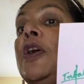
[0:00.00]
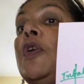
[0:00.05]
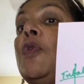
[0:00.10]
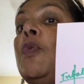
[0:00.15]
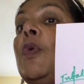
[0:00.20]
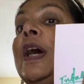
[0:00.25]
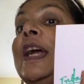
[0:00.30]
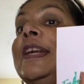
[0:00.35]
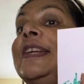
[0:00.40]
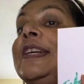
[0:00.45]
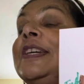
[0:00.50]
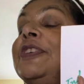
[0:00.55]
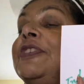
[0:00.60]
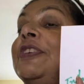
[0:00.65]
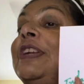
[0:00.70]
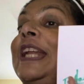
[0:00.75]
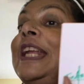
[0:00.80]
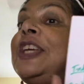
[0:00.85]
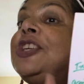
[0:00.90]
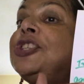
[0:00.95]
What are
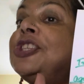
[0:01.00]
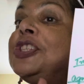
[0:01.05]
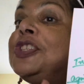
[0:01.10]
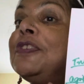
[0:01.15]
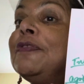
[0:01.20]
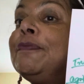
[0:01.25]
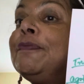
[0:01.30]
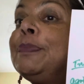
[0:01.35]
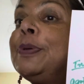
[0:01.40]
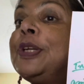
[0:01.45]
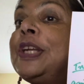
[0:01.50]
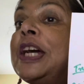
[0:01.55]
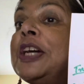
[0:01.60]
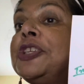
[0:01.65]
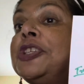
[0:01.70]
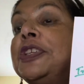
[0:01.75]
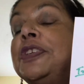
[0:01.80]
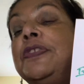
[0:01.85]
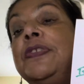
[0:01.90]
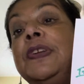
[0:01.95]
relations of production?